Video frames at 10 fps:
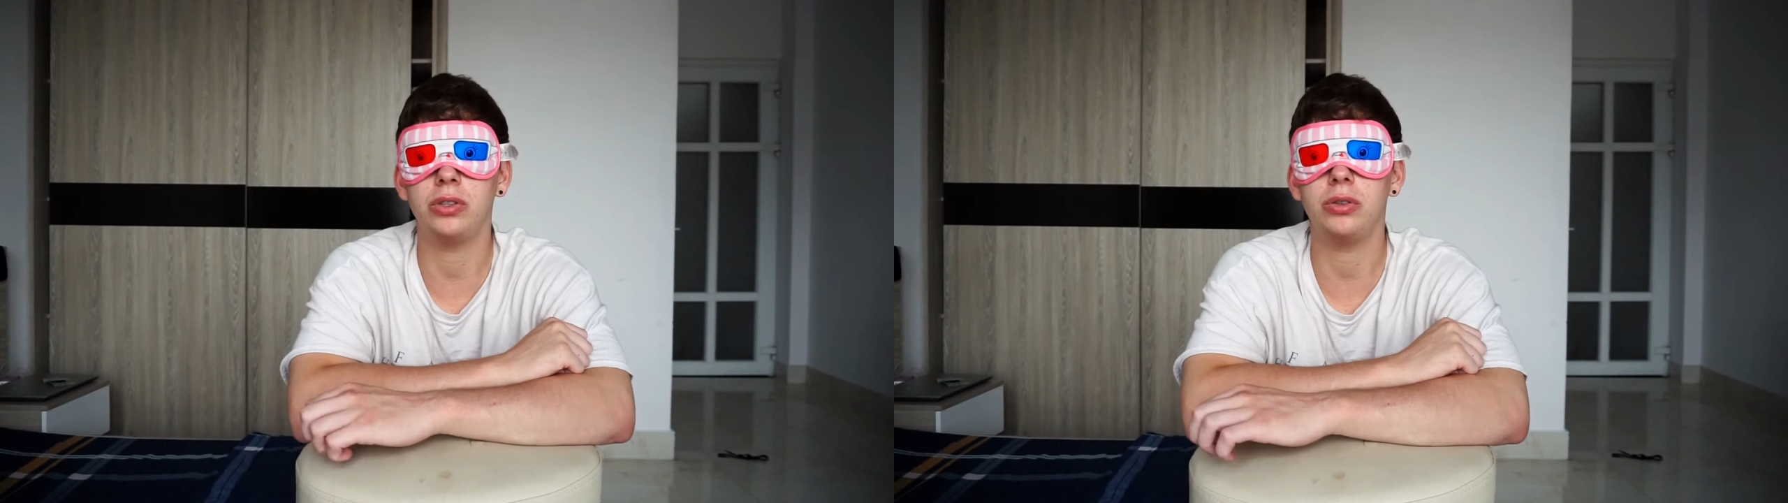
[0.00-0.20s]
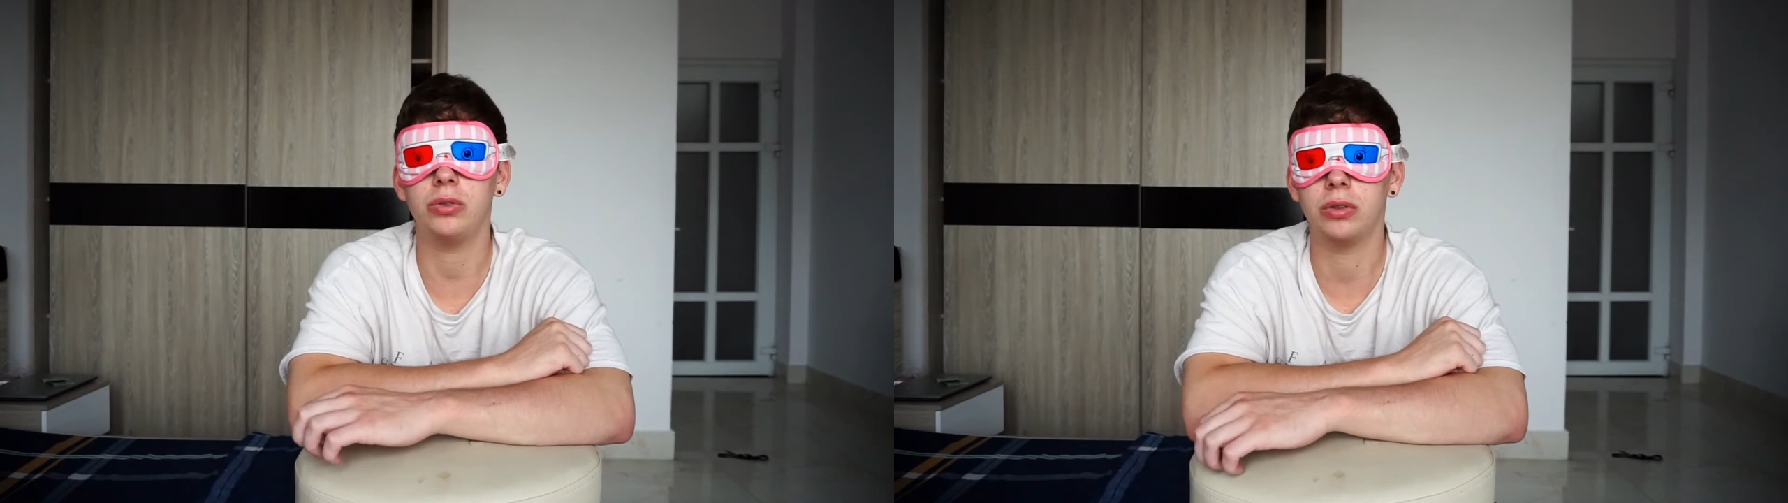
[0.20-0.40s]
you,
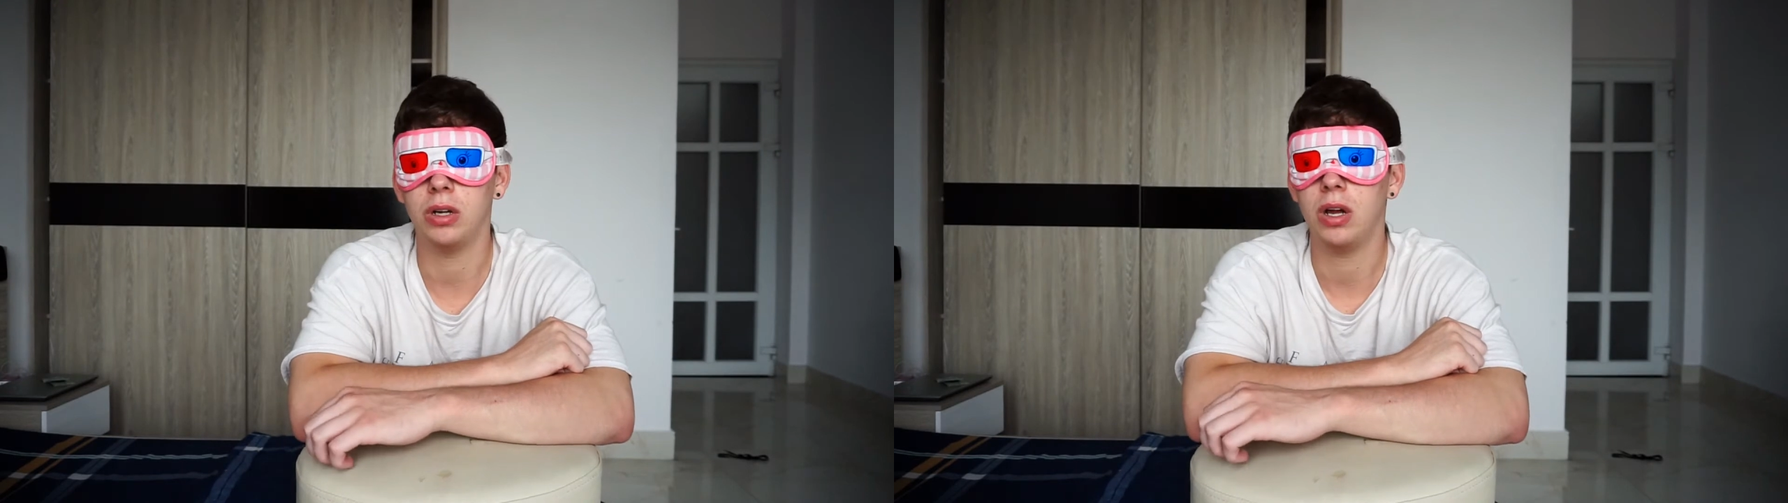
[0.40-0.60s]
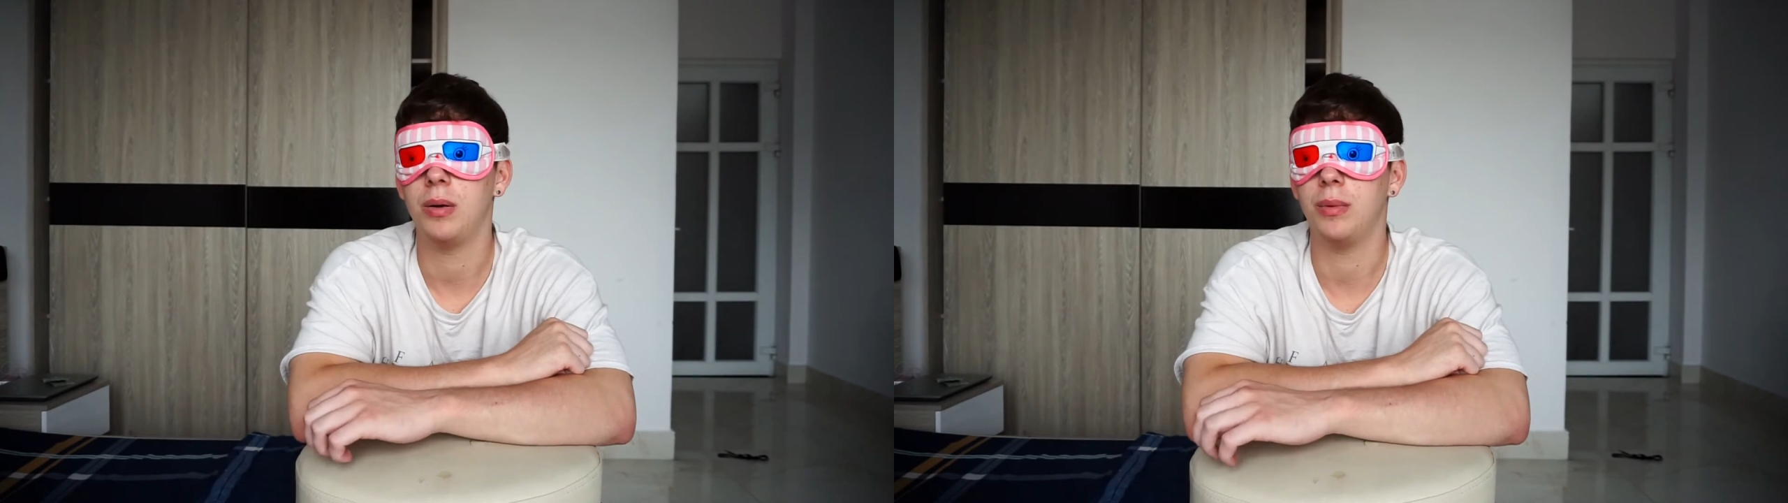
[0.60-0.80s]

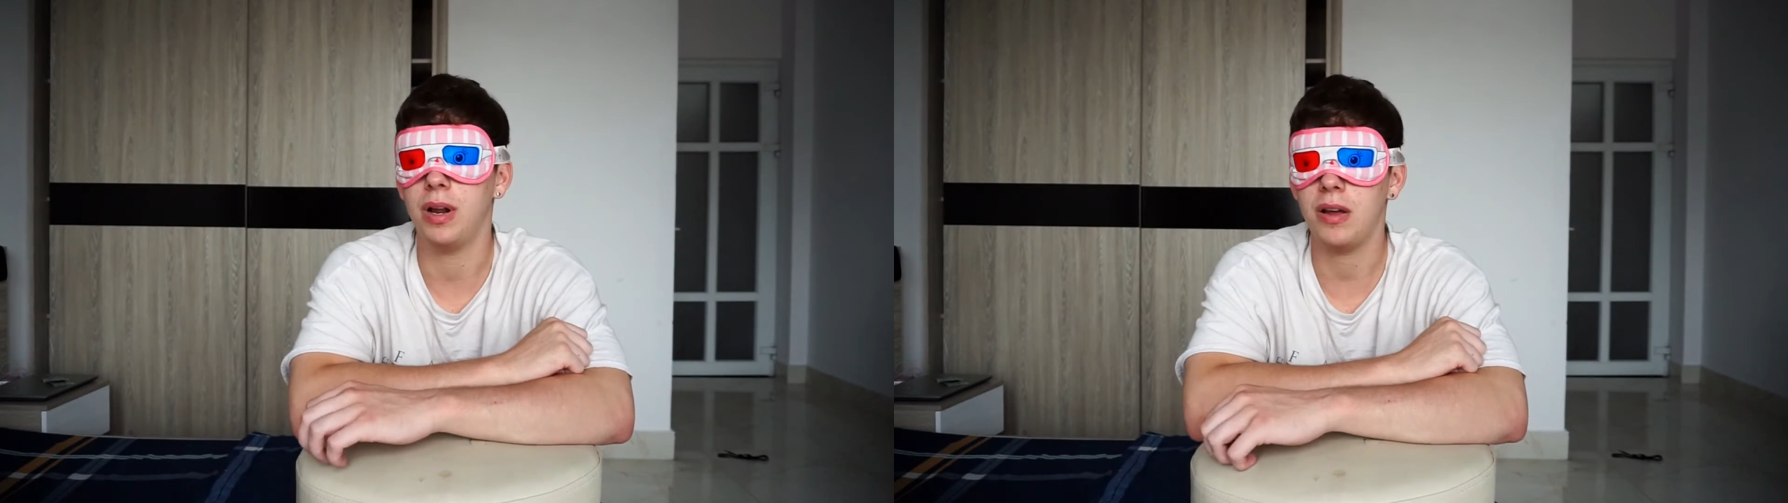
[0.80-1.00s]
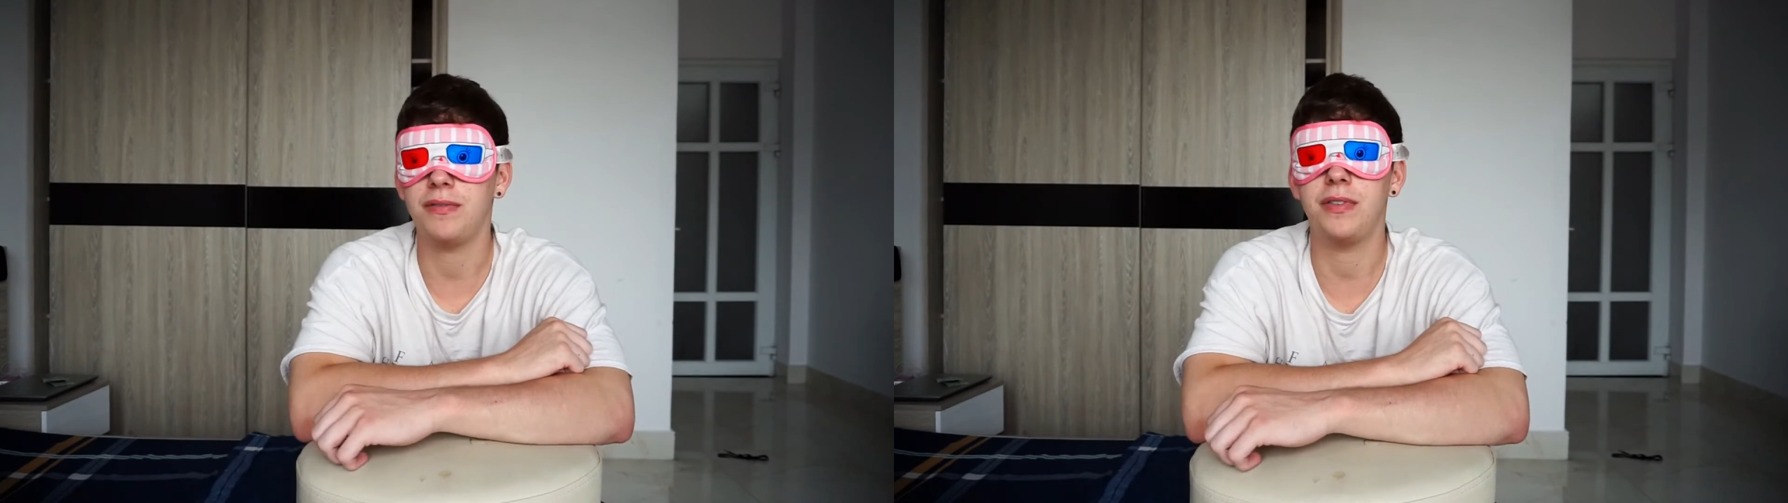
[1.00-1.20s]
but I'm